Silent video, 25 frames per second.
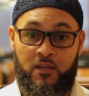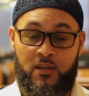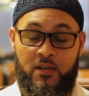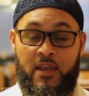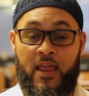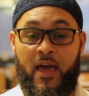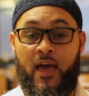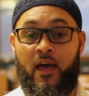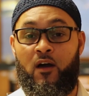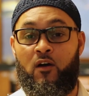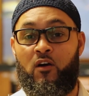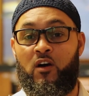
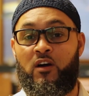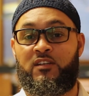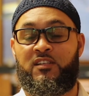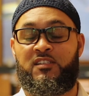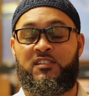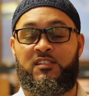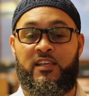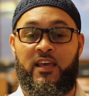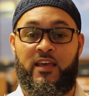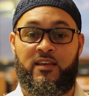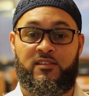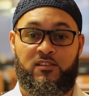Now,
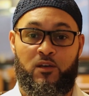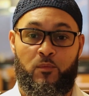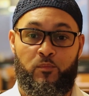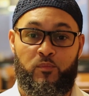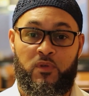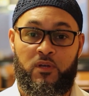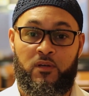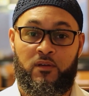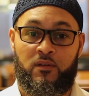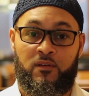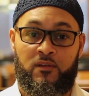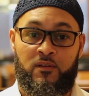understand something.
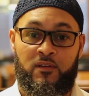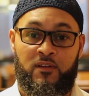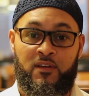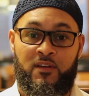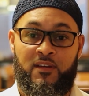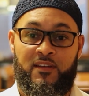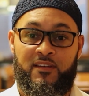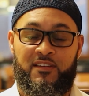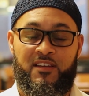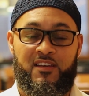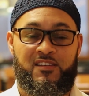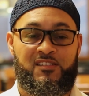
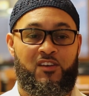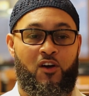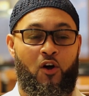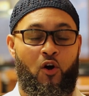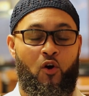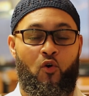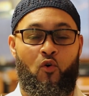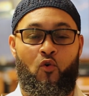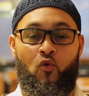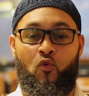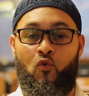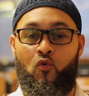There's an
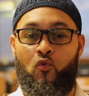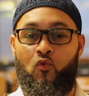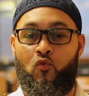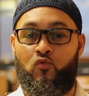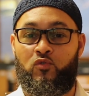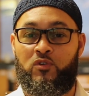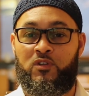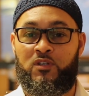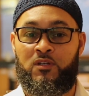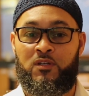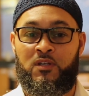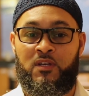
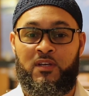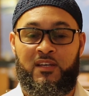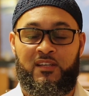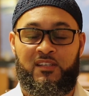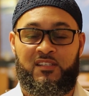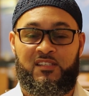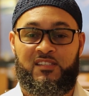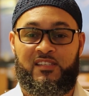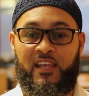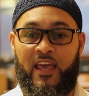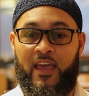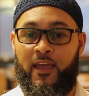old
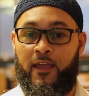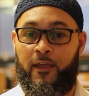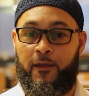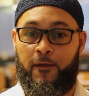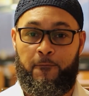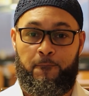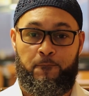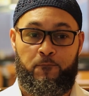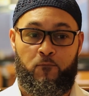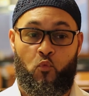saying.